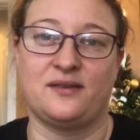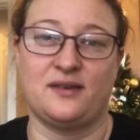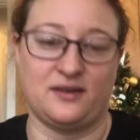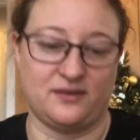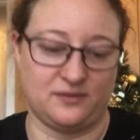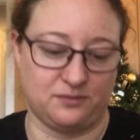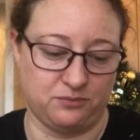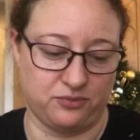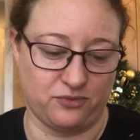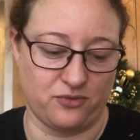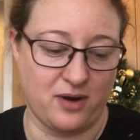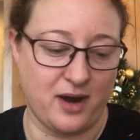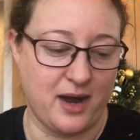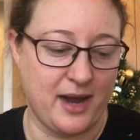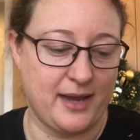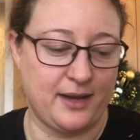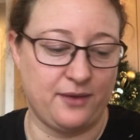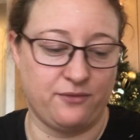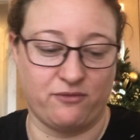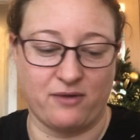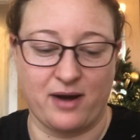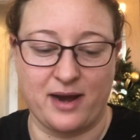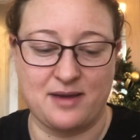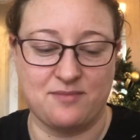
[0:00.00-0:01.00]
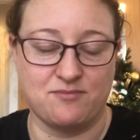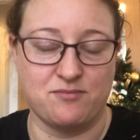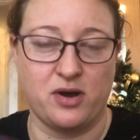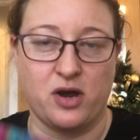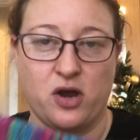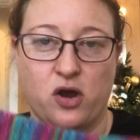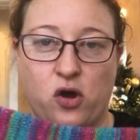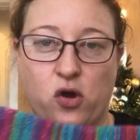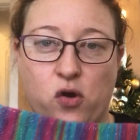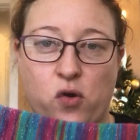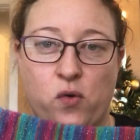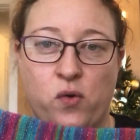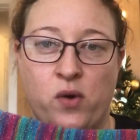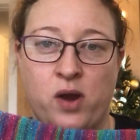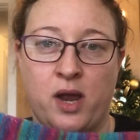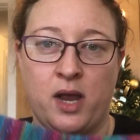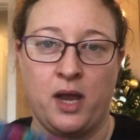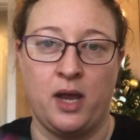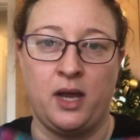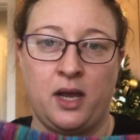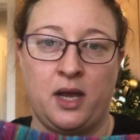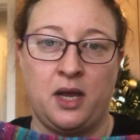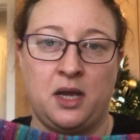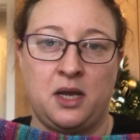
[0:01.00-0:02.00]
This bright rainbow,
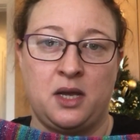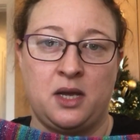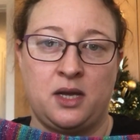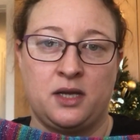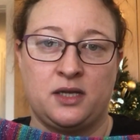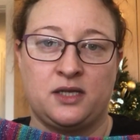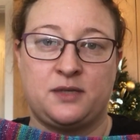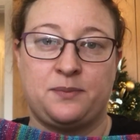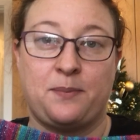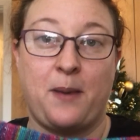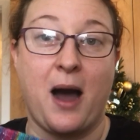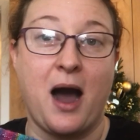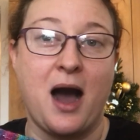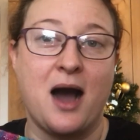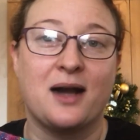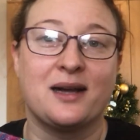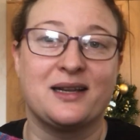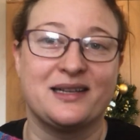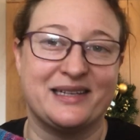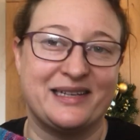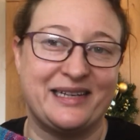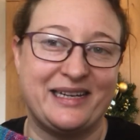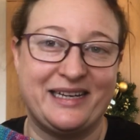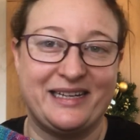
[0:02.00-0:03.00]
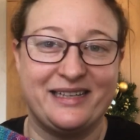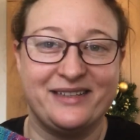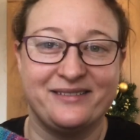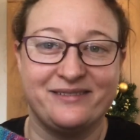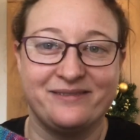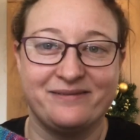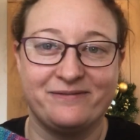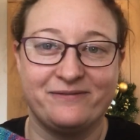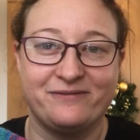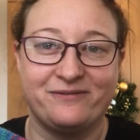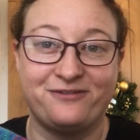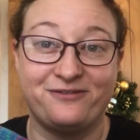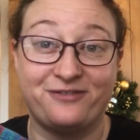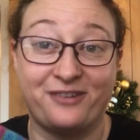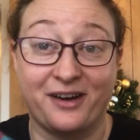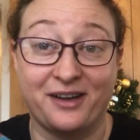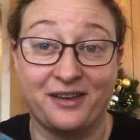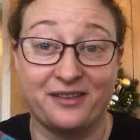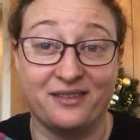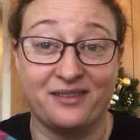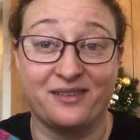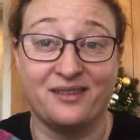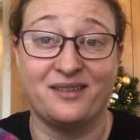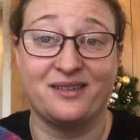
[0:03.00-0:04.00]
sparkly,
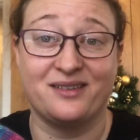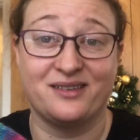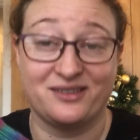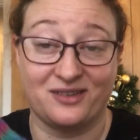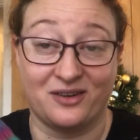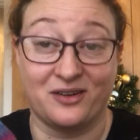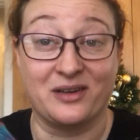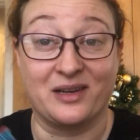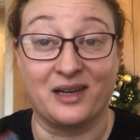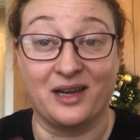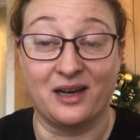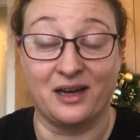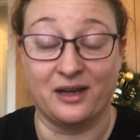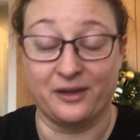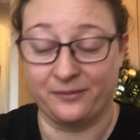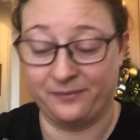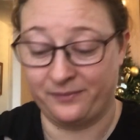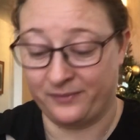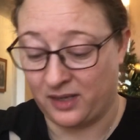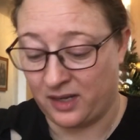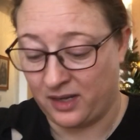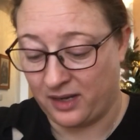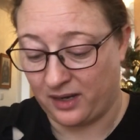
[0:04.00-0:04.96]
fun sock yarn.